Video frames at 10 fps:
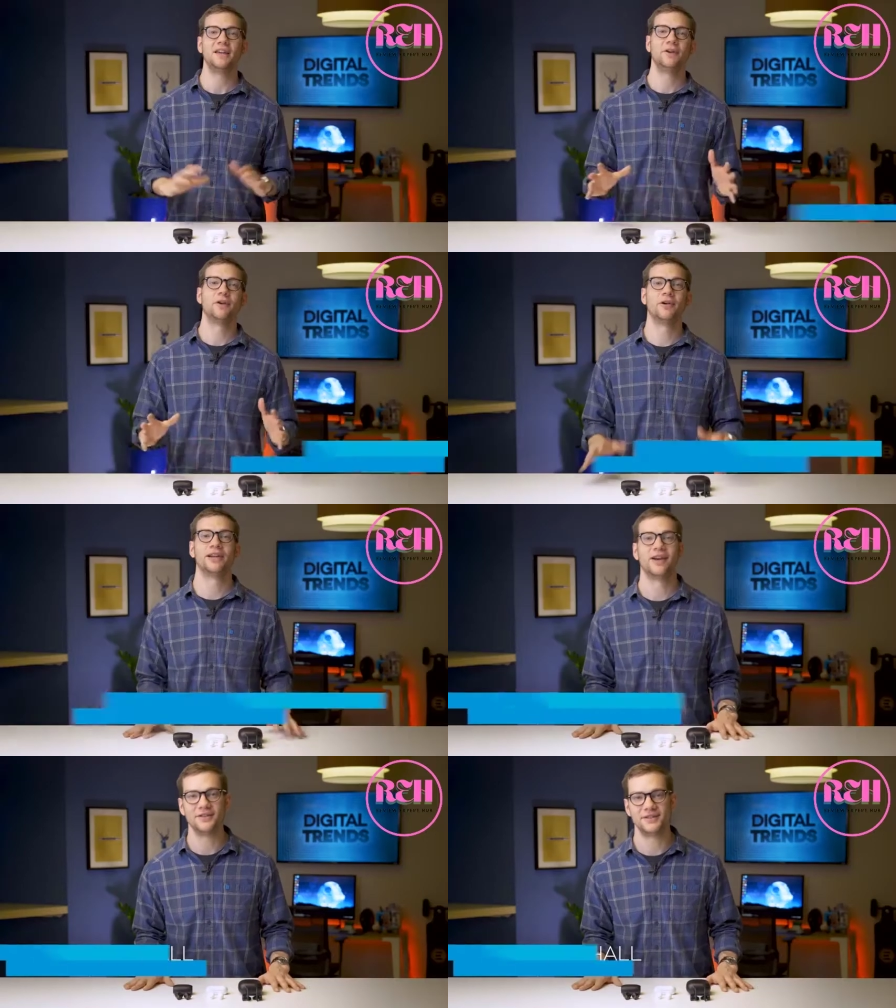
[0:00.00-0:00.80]
If you're a
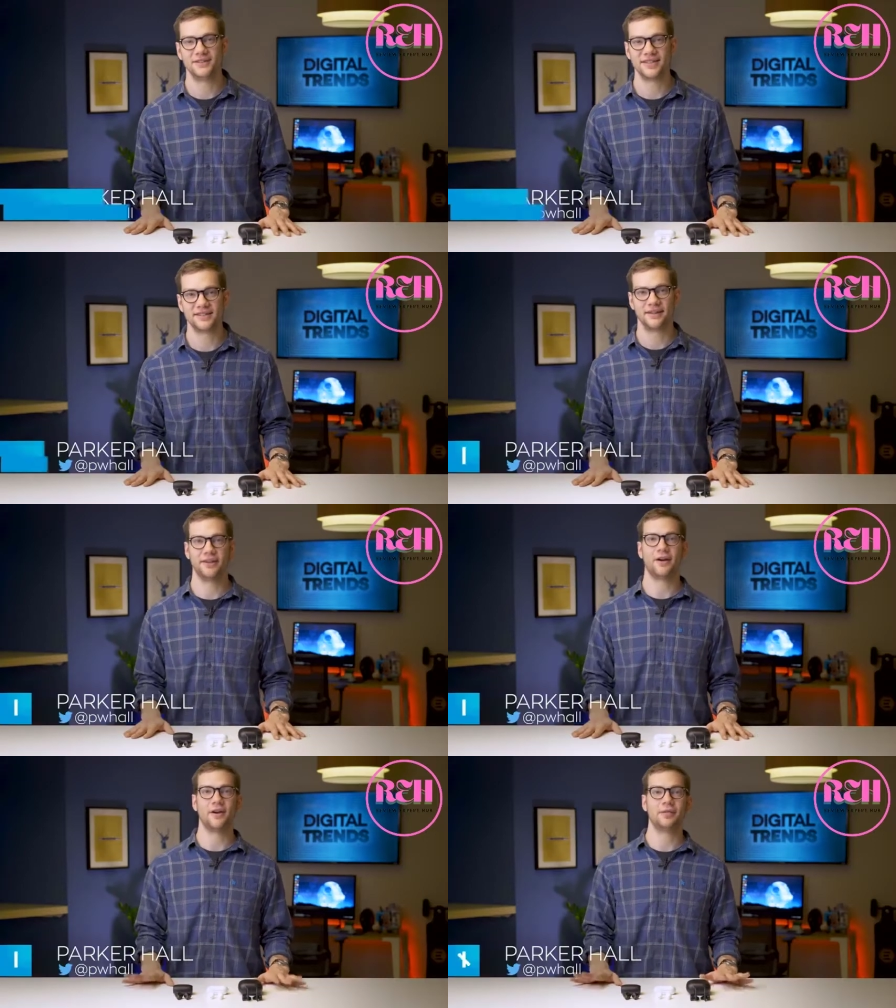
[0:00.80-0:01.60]
workout enthusiast,
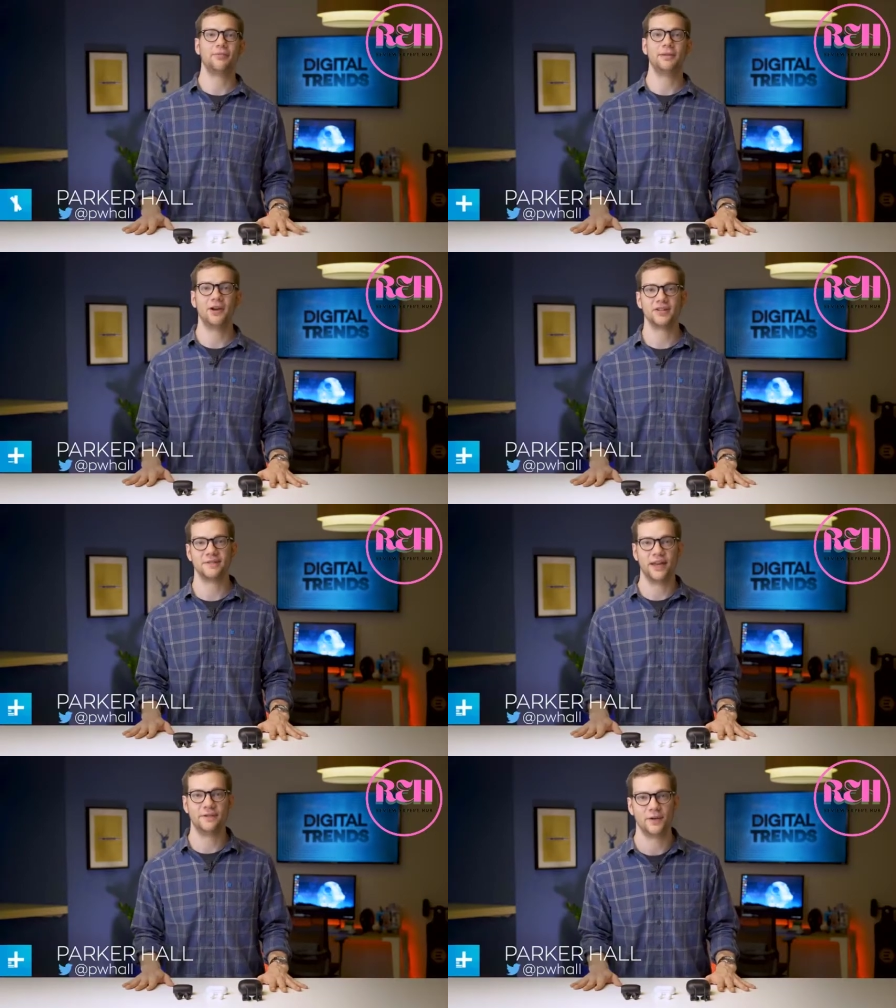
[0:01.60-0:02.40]
there are three pairs
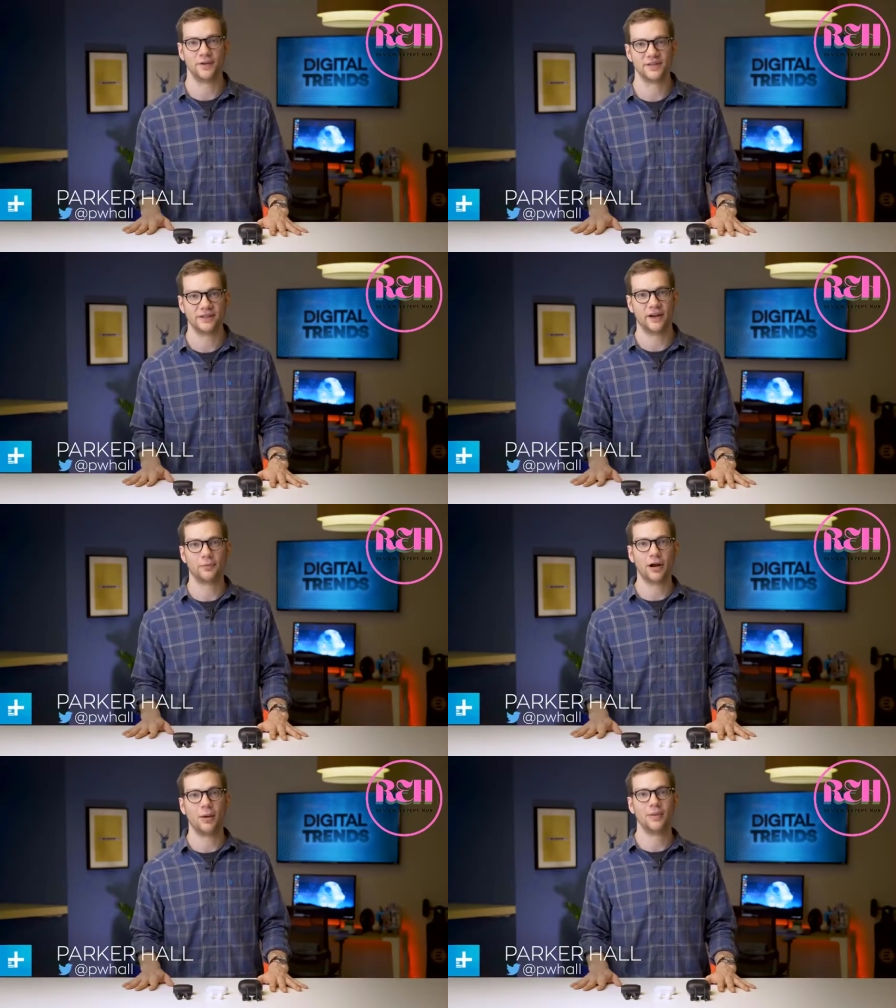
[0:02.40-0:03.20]
of headphones that
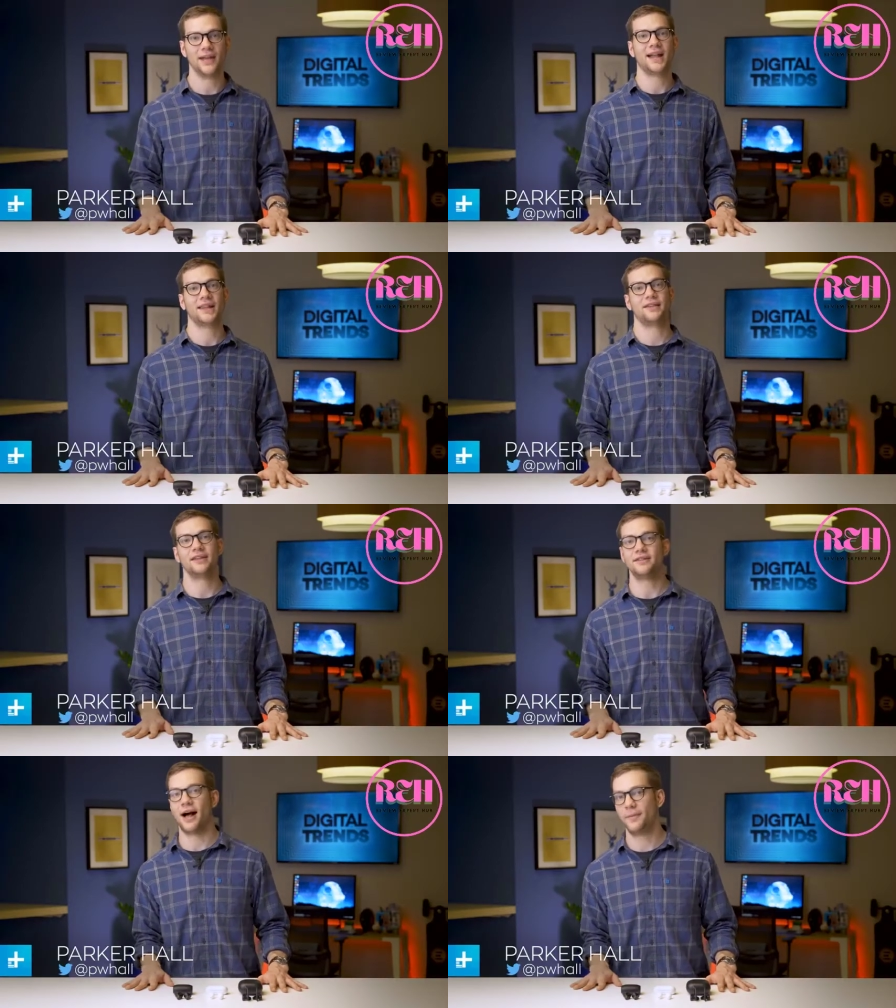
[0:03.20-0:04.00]
are probably at
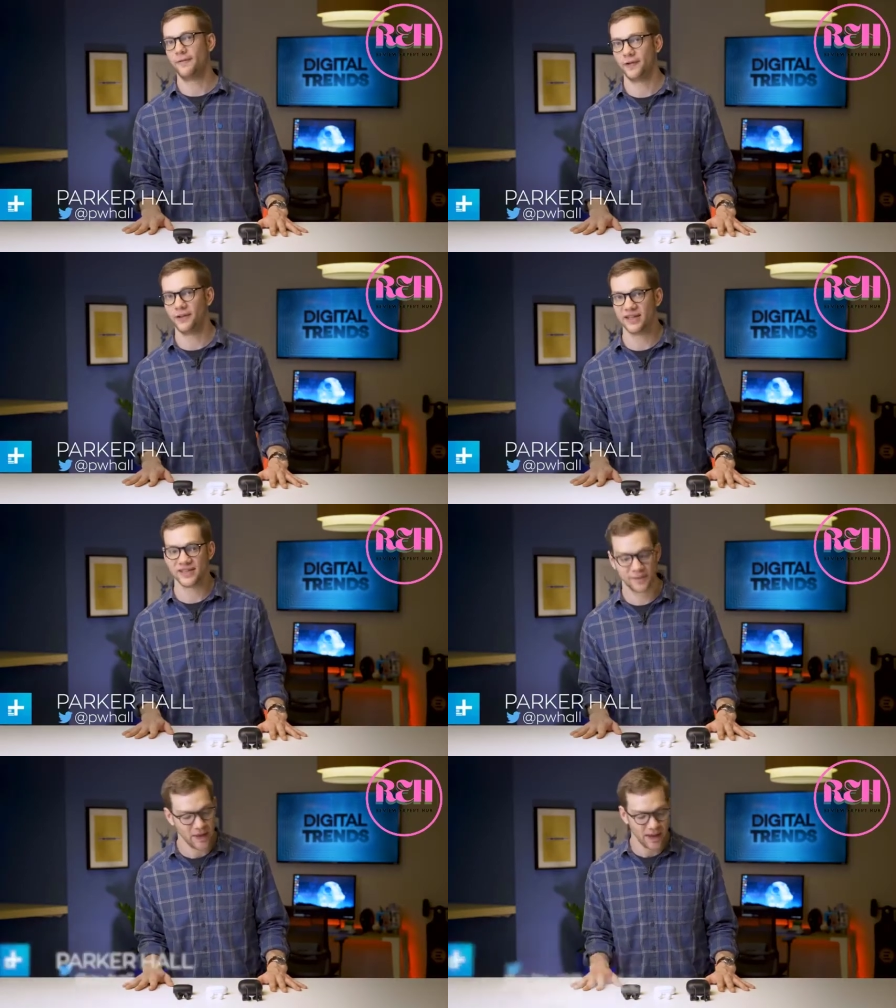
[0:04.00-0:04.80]
the top of your
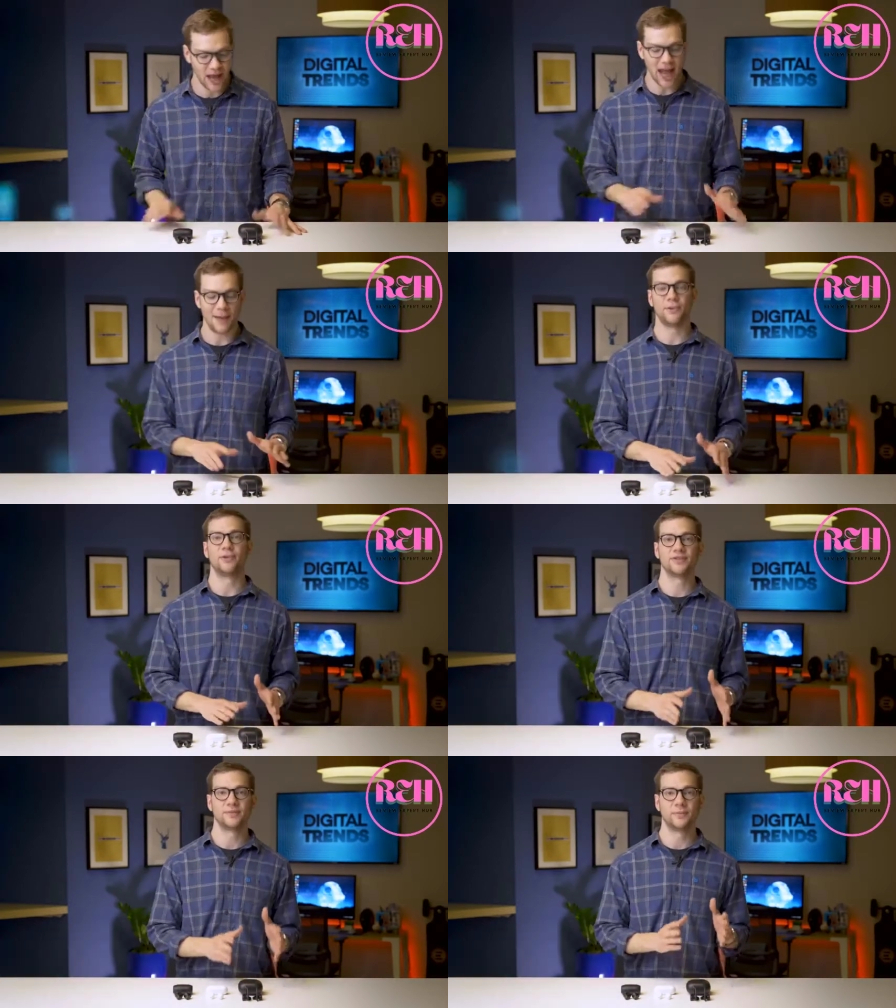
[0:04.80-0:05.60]
list.
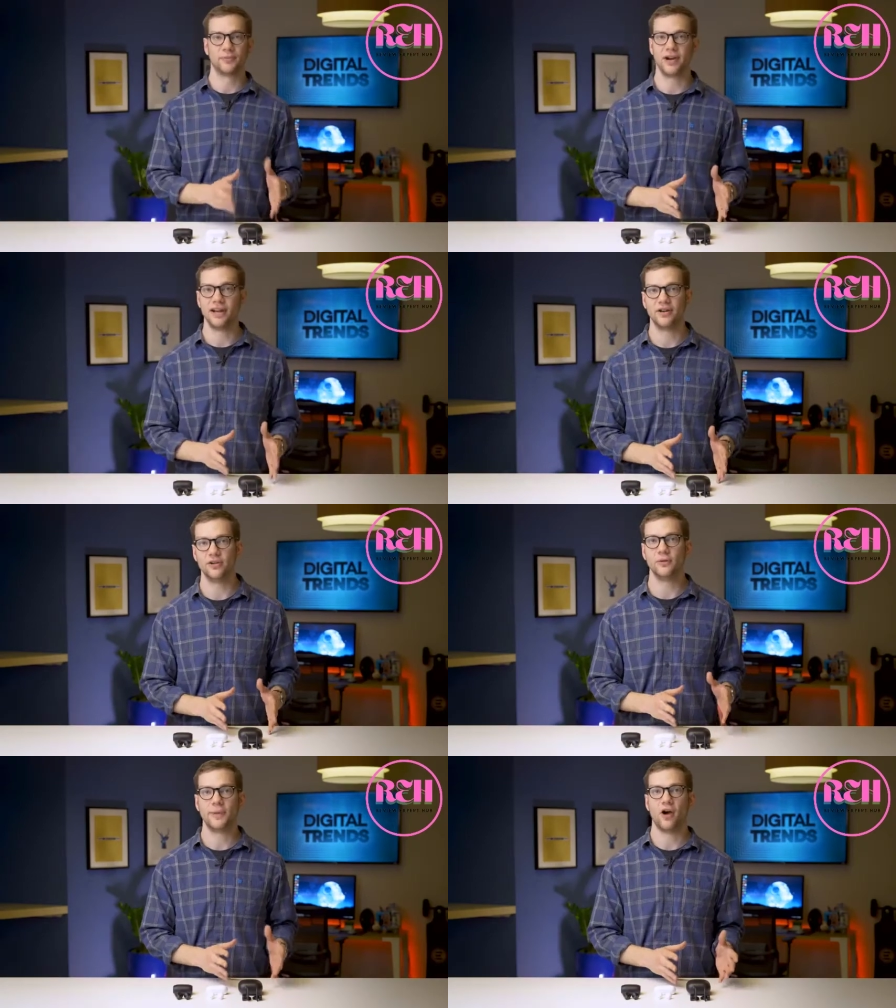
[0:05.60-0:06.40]
Apple's brand
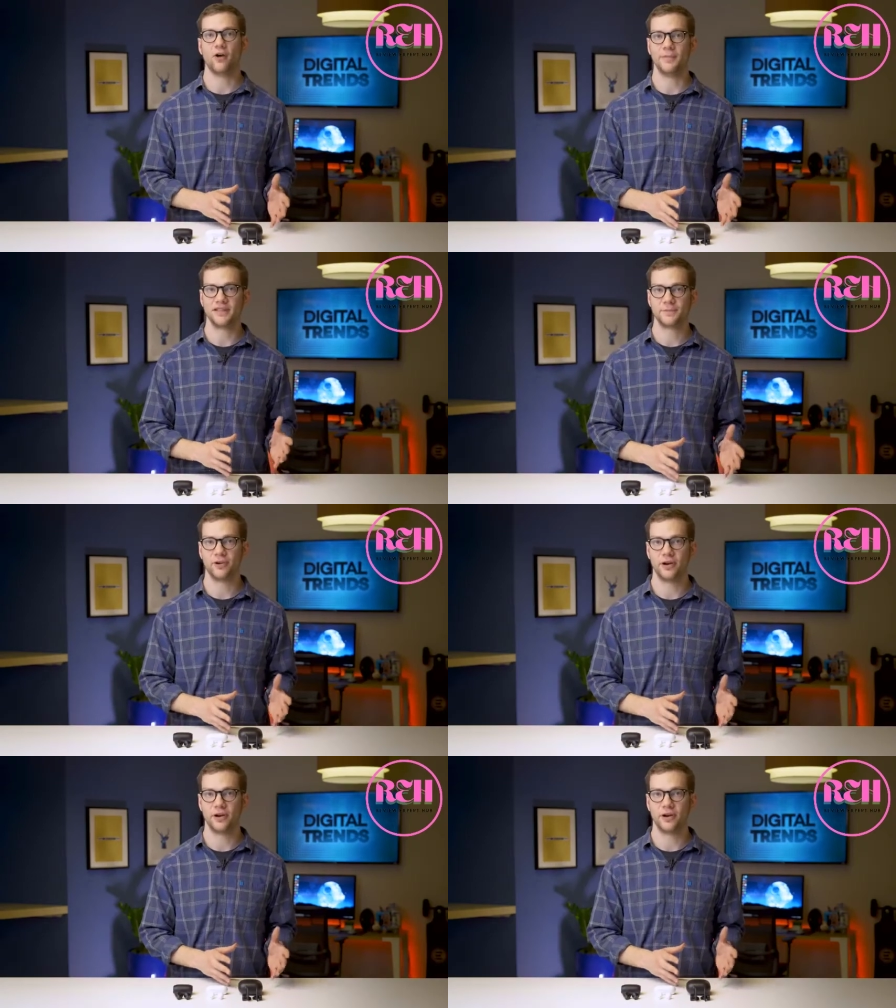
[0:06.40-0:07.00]
new Powerbeats